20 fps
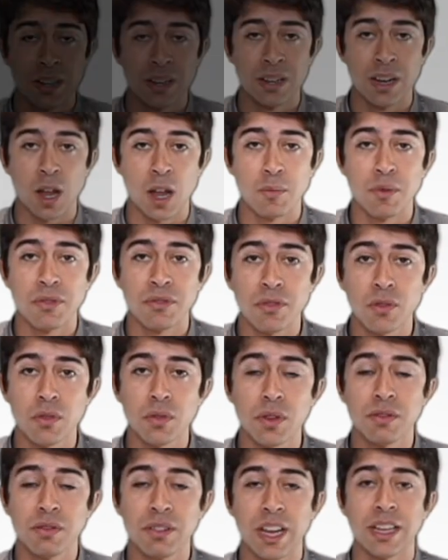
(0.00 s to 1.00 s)
Now, before
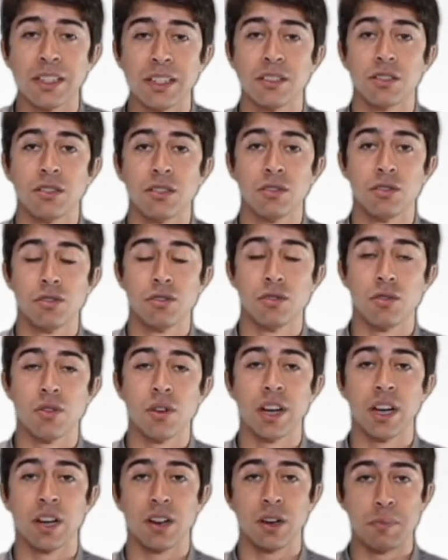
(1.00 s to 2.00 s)
you get drawing
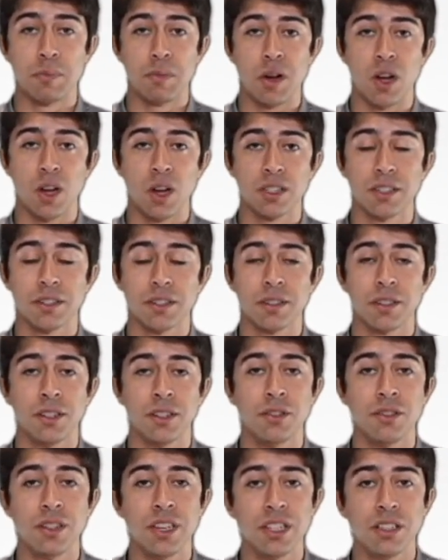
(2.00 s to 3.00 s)
on a part, you
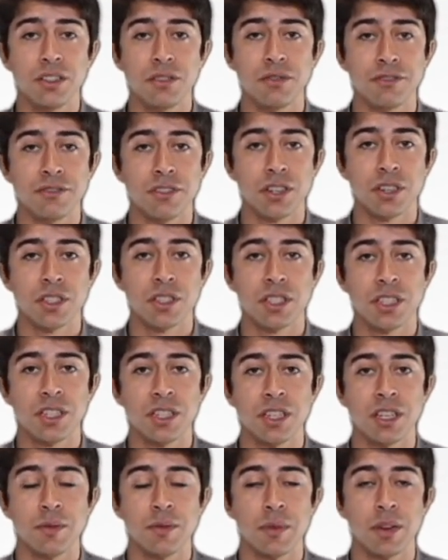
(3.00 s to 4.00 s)
need to first
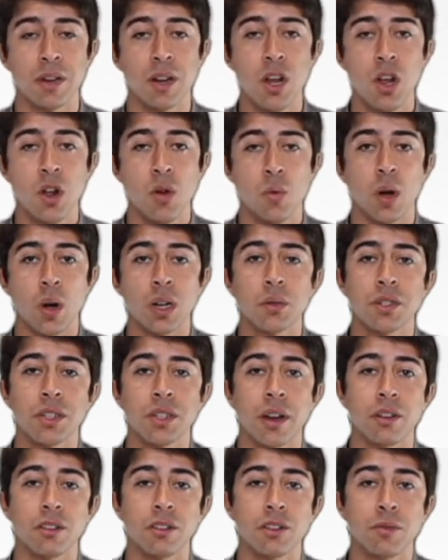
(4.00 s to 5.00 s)
determine what is
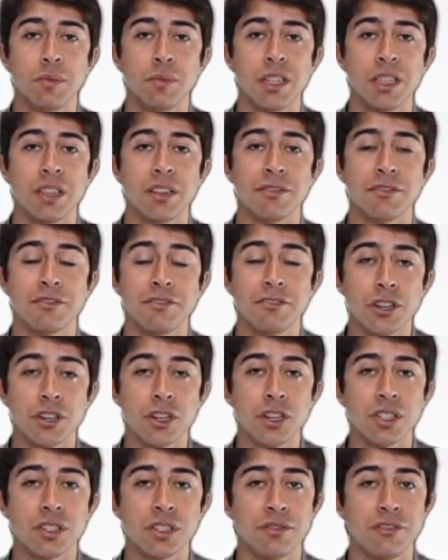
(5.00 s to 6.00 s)
going to be the
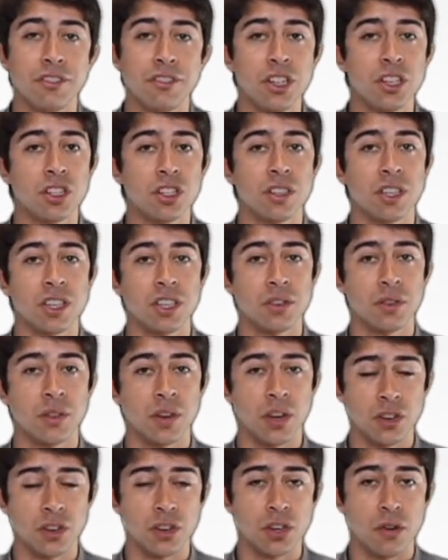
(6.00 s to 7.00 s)
first feature that you're
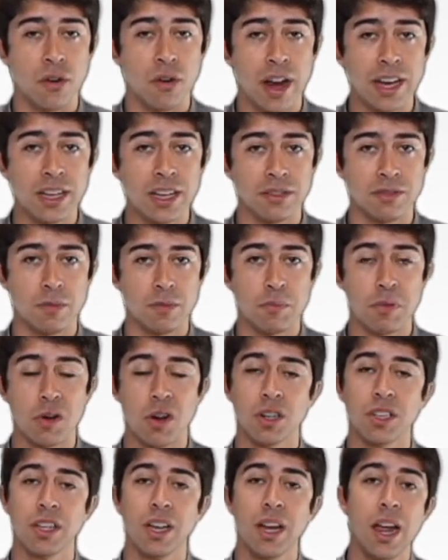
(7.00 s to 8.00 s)
going to create of the part.
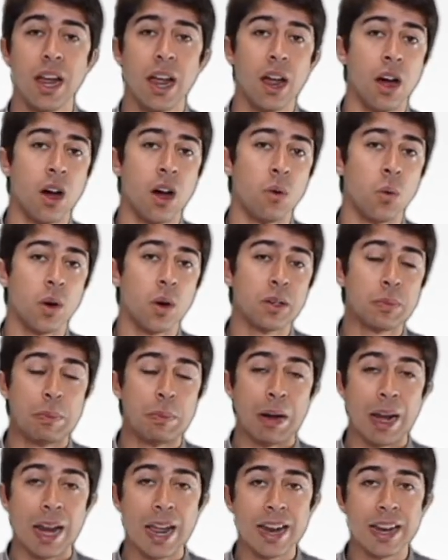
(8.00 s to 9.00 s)
On what
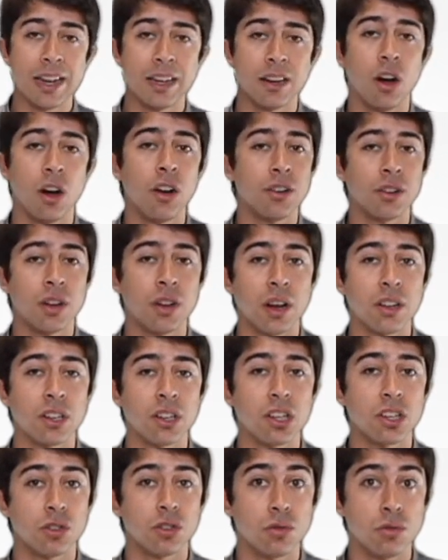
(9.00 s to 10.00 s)
plane are you going
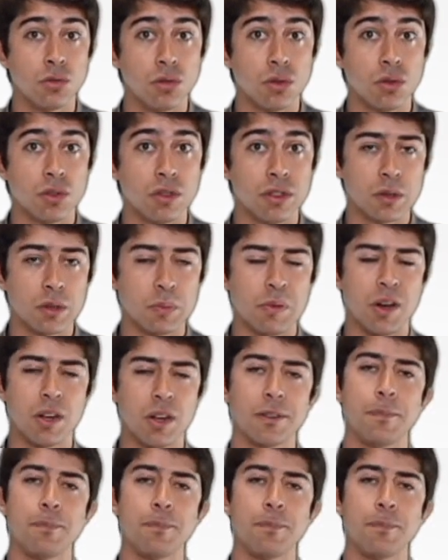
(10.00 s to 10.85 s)
to draw this part?